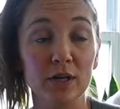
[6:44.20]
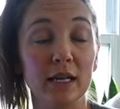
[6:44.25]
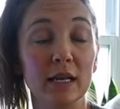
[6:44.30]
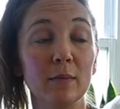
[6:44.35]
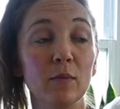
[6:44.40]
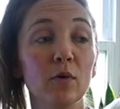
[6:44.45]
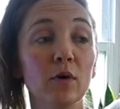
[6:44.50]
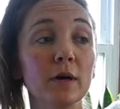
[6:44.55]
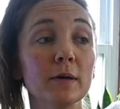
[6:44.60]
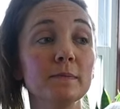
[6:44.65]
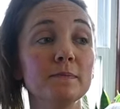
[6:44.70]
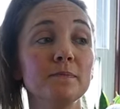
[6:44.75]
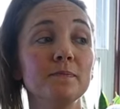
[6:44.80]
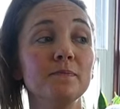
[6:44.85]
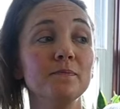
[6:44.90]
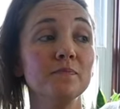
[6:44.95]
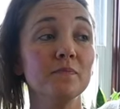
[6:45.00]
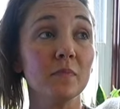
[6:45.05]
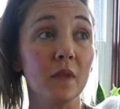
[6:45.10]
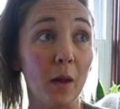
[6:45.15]
anymore,
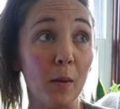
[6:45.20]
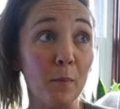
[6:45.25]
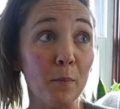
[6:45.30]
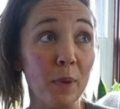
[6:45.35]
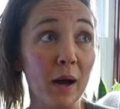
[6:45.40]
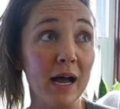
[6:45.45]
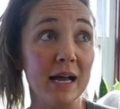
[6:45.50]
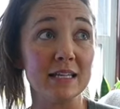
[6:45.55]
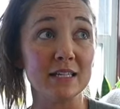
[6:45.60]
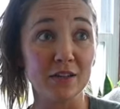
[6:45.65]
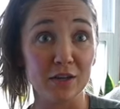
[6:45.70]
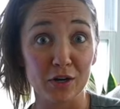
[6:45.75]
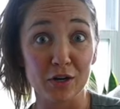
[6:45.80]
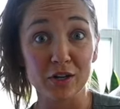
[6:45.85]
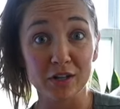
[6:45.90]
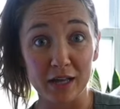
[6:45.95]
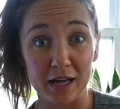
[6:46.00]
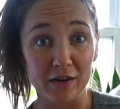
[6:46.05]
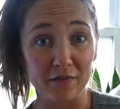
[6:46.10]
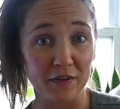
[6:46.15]
but there are a
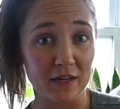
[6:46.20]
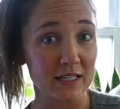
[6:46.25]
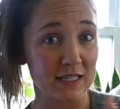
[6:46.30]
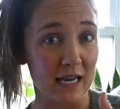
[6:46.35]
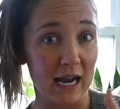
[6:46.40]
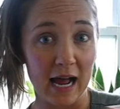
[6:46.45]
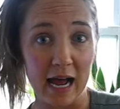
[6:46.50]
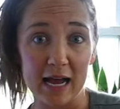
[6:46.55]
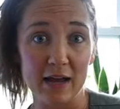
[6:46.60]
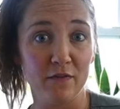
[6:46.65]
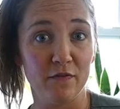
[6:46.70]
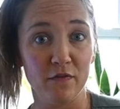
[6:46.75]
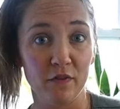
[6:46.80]
lot of things that I